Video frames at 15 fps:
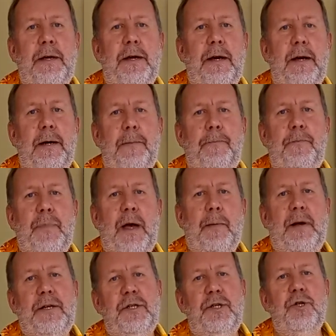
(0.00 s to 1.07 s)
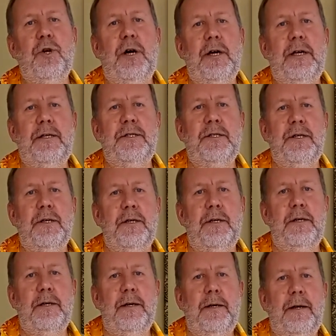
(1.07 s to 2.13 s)
I'm actually trying
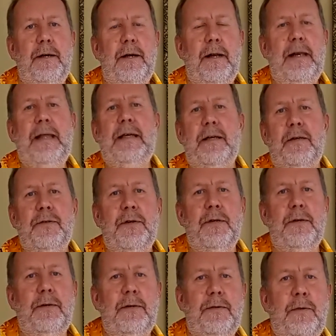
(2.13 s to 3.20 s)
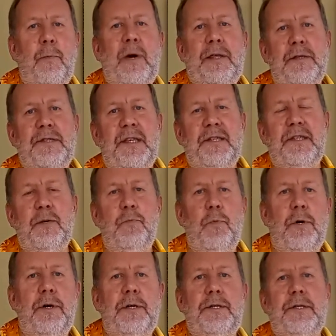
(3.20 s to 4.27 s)
to link the way the system
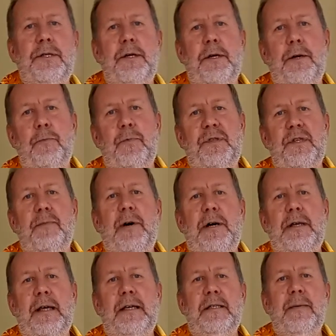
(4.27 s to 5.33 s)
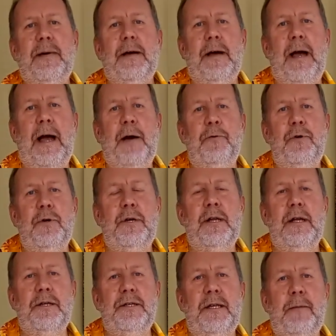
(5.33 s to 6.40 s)
works with some ideas about how you can
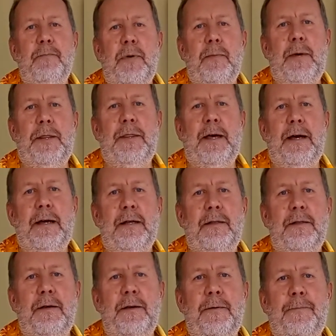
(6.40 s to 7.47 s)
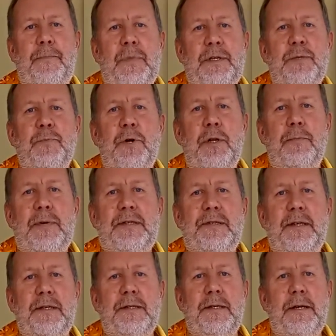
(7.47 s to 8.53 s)
actually implement that in the smaller
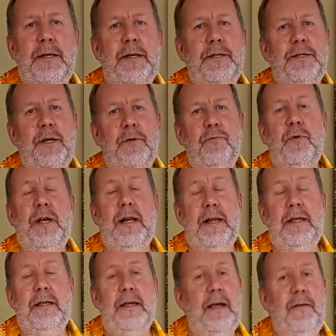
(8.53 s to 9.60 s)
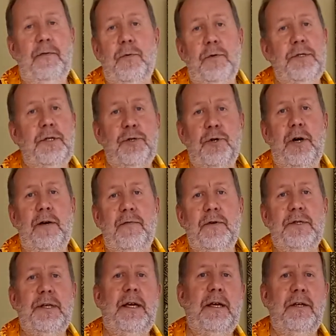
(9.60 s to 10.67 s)
business. So really, if you want to drive your
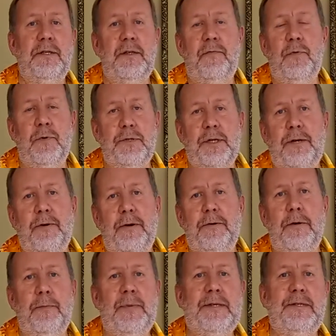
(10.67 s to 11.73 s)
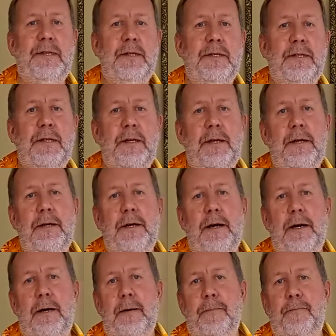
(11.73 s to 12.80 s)
sales, if you want to grow your business,
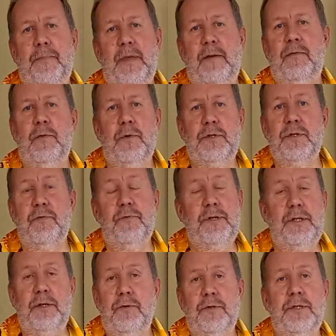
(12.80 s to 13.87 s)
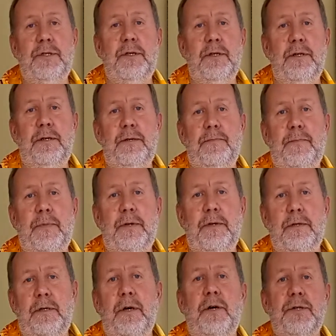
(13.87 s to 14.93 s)
if you want to reduce
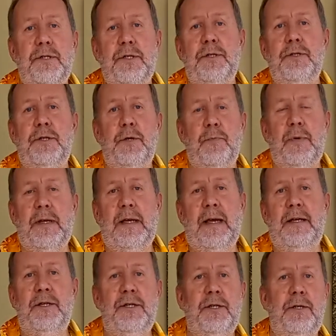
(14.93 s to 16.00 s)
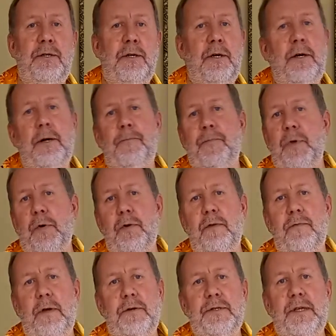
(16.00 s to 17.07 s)
the costs and duplication, all
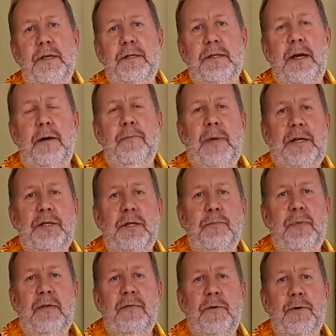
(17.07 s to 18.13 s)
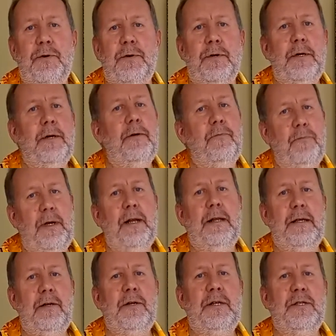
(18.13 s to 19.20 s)
of those things that I mentioned before, really
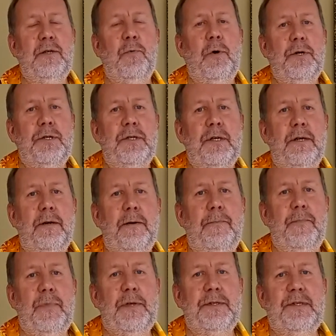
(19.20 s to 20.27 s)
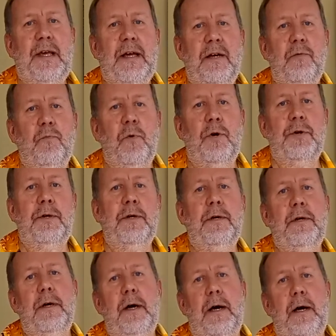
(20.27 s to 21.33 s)
you need to watch the second one,
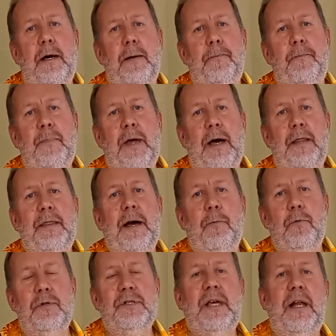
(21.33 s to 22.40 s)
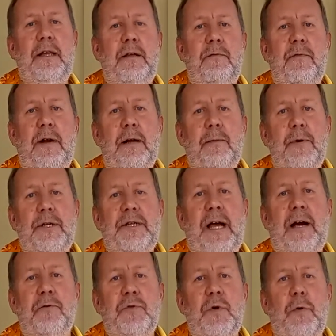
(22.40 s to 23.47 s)
and that will tell you very much
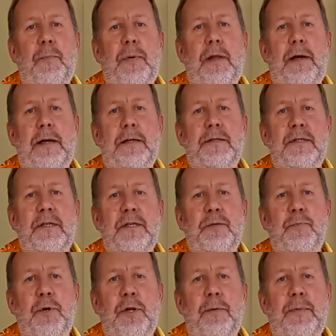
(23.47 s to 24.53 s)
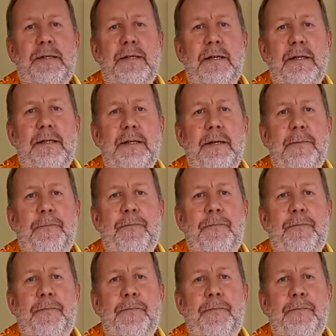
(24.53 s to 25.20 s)
how to apply it to the smaller business.